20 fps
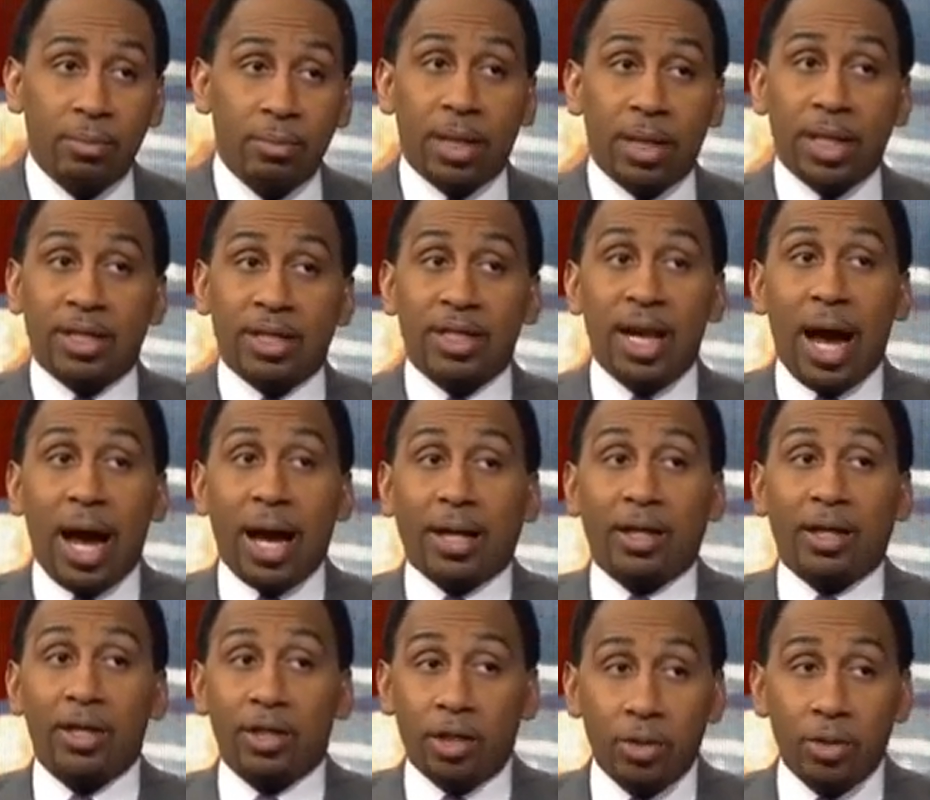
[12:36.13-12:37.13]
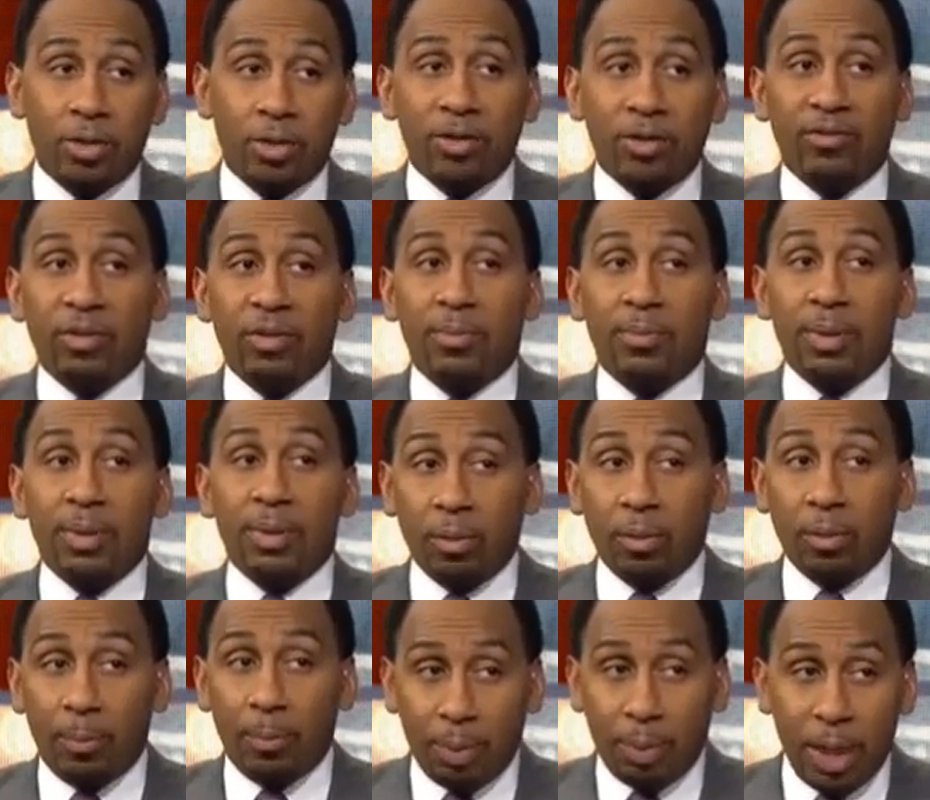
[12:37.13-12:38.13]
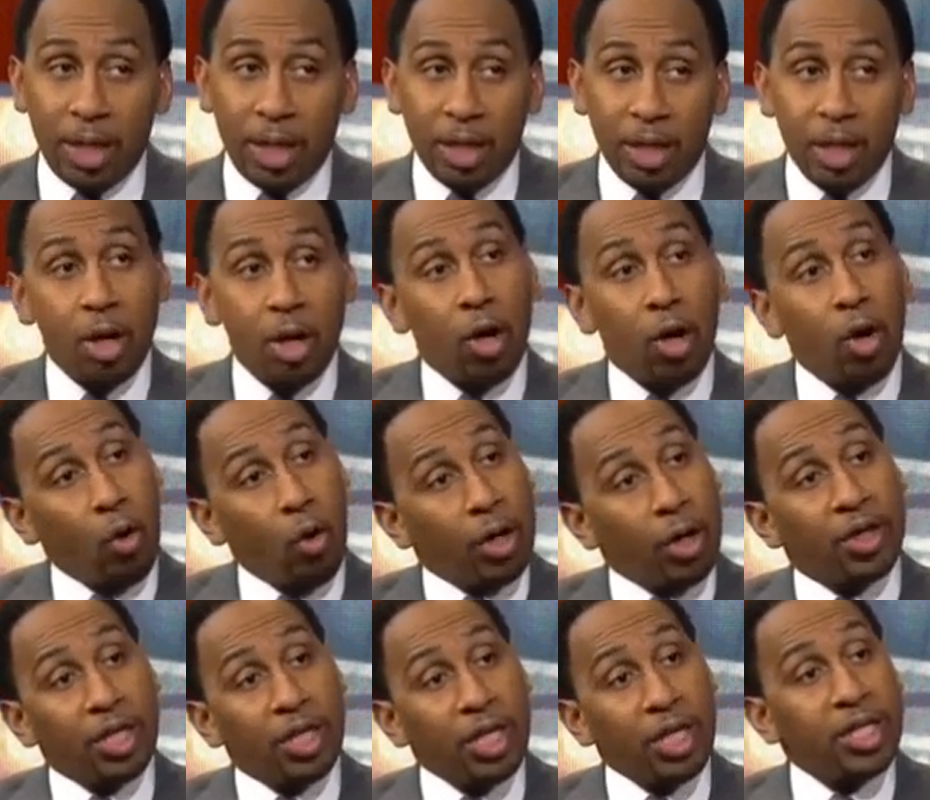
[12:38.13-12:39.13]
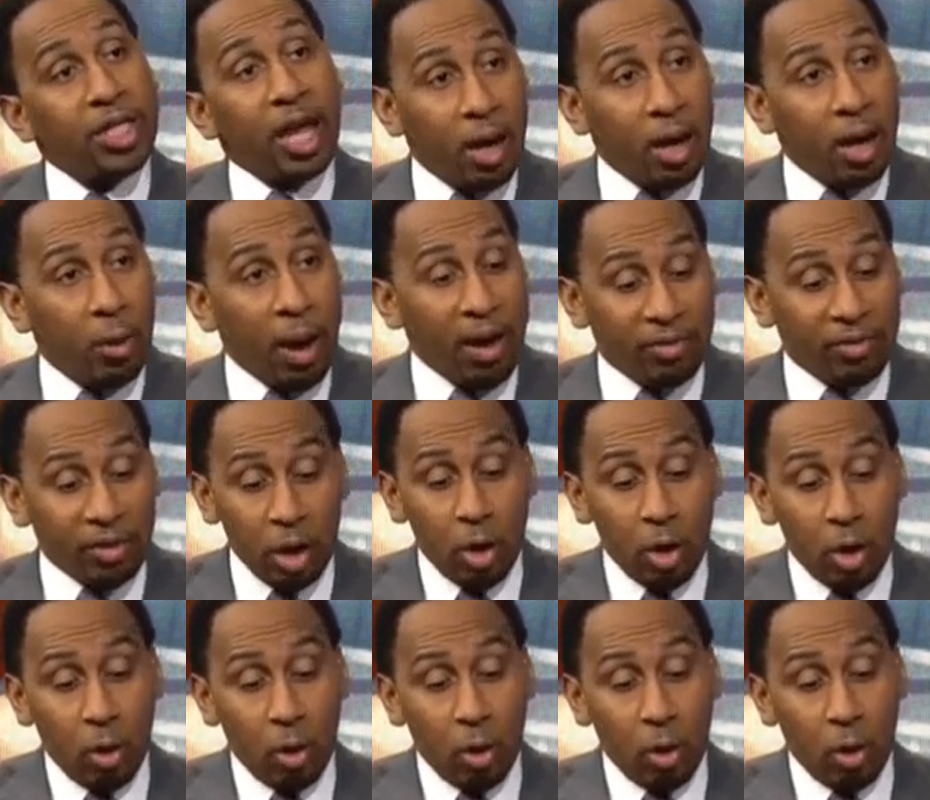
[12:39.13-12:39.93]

that's not conducive to being repeated on these airwaves.